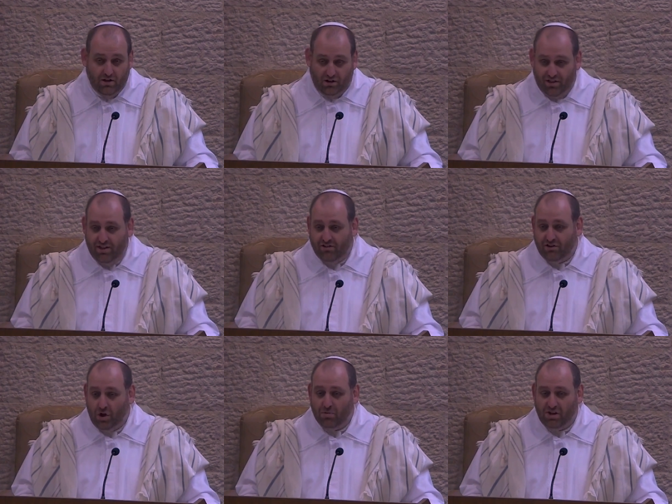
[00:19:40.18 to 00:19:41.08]
On this
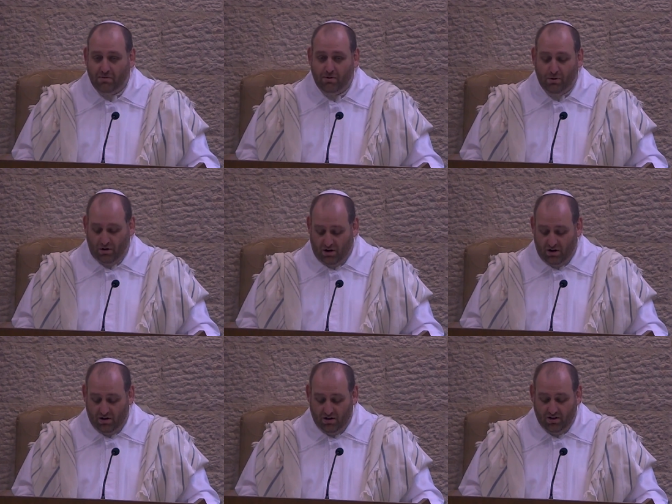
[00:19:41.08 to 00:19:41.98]
Yom Kippur,
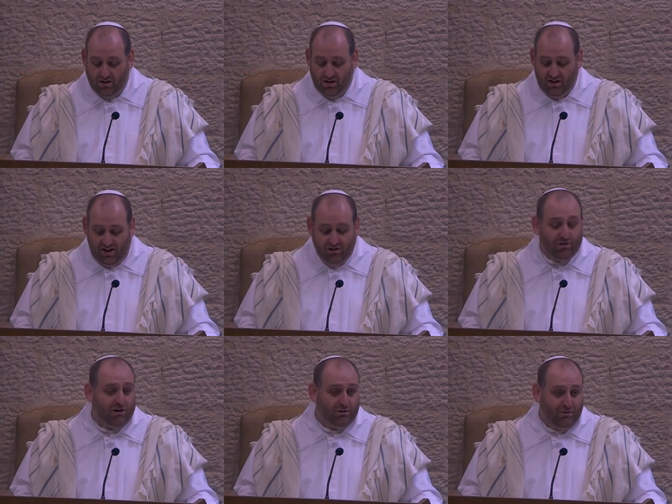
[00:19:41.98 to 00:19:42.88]

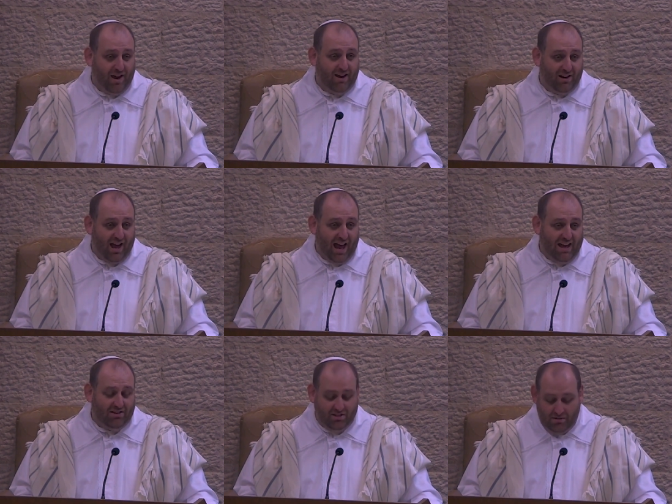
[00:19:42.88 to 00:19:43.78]
Israel's fate
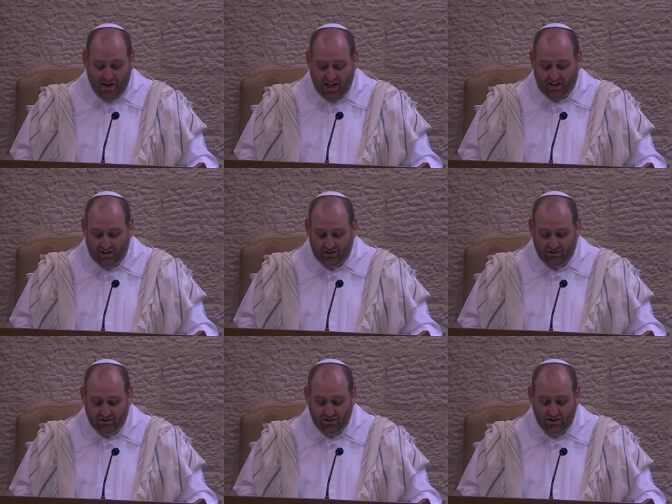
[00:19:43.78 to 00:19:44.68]
hangs in the
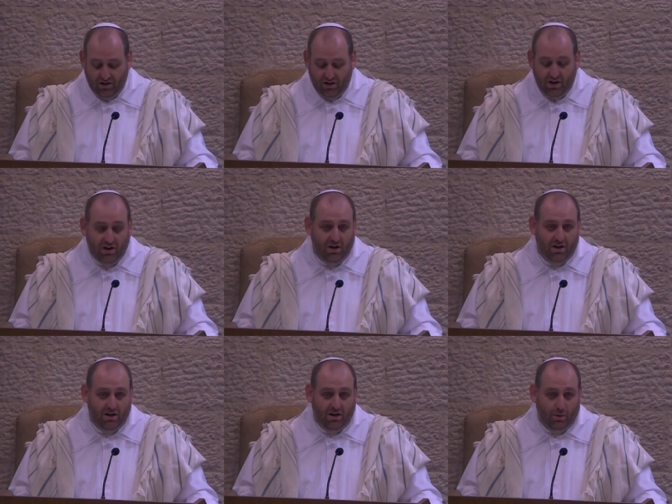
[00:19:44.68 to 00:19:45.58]
balance.
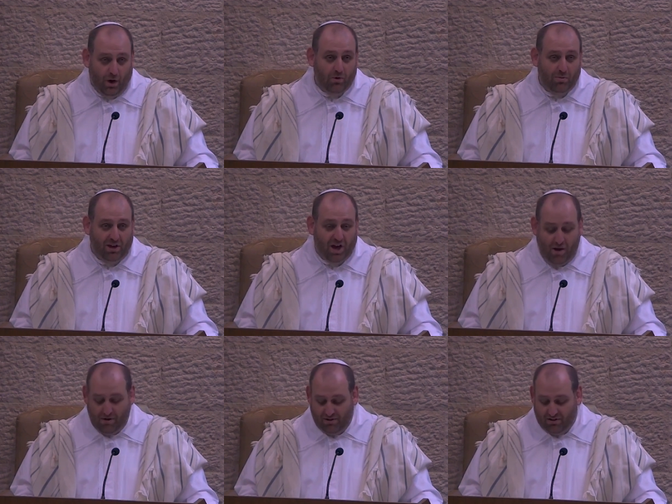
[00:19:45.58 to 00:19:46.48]
What will become
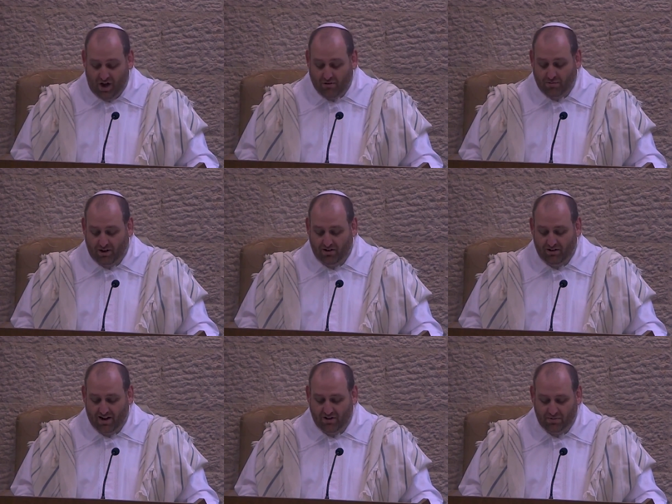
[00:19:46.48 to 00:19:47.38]
of its government
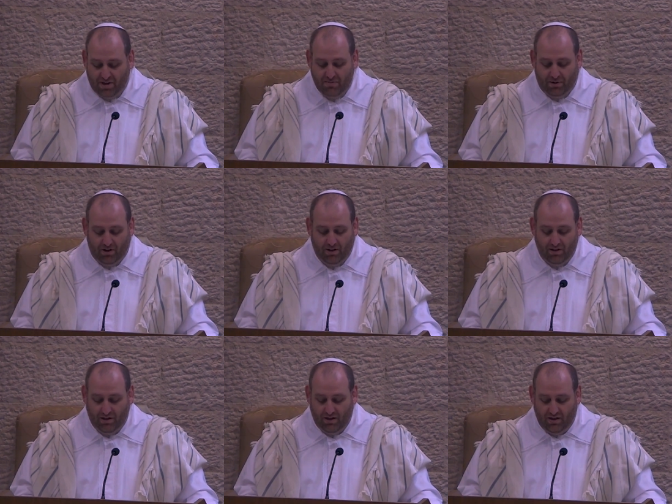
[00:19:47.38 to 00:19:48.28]
and its people
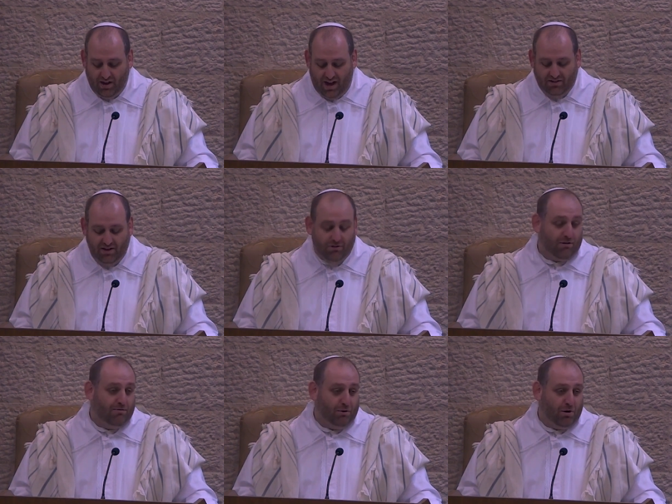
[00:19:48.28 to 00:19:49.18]
as these
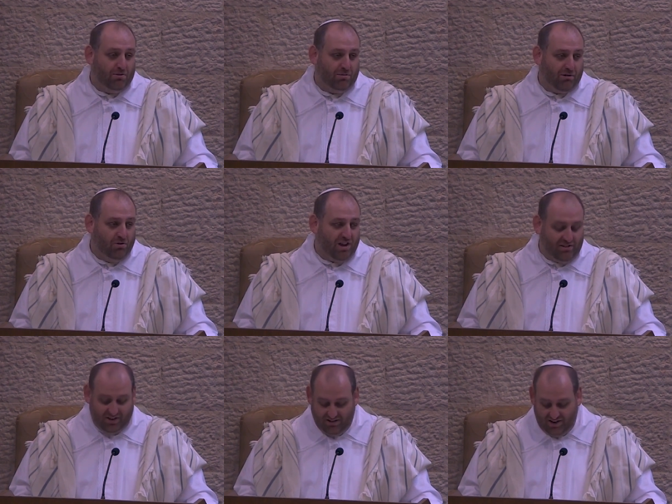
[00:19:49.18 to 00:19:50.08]
reforms and protests
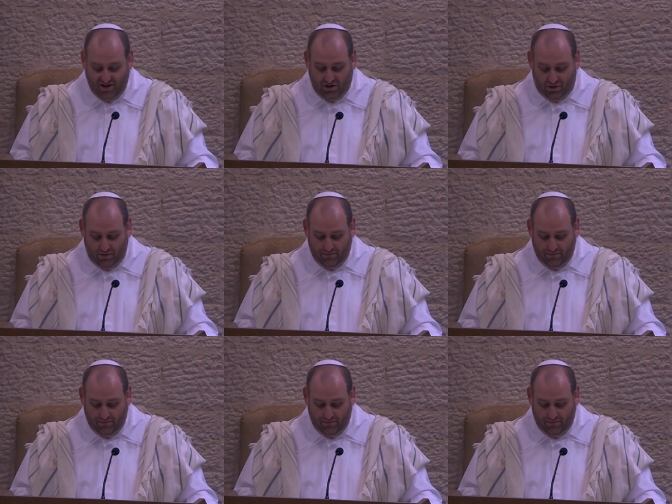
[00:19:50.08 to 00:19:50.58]
continue?